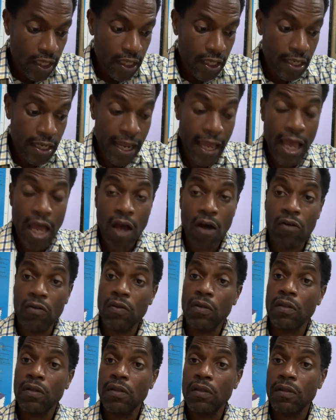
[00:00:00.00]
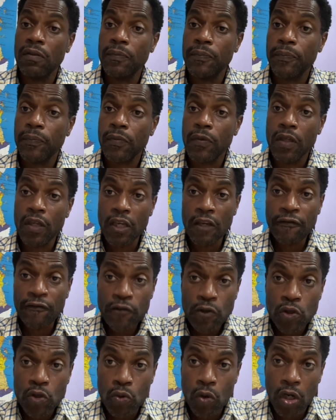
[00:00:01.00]
Now, if
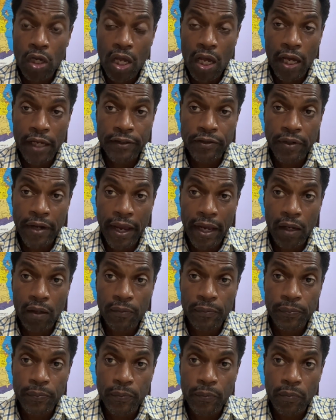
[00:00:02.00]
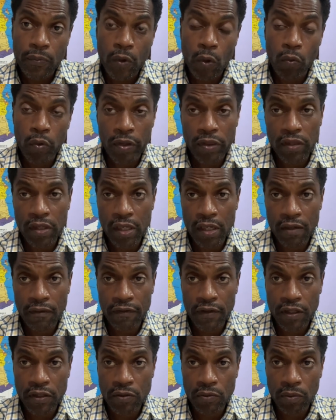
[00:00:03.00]
you do a contract with the
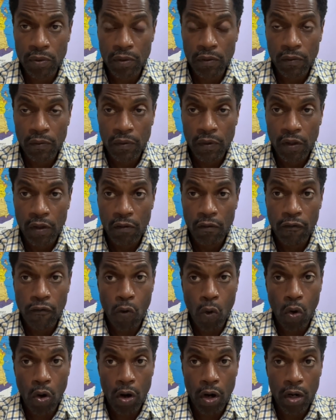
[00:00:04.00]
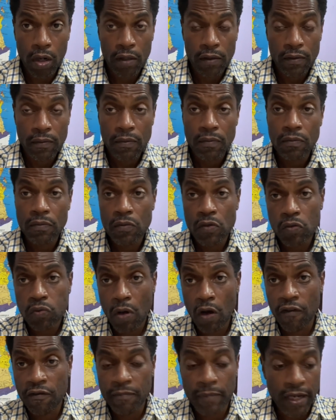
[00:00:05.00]
individual for
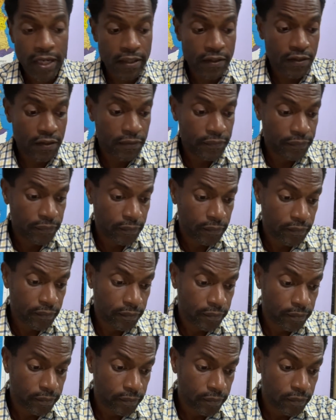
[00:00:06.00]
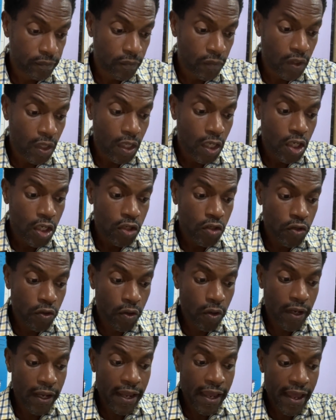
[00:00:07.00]
12 months, you're
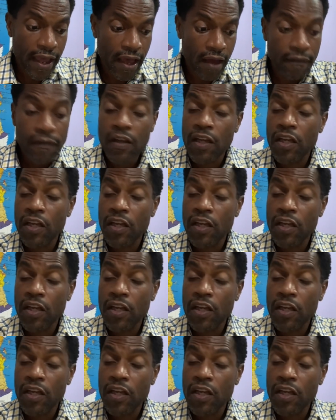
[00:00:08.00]
going to have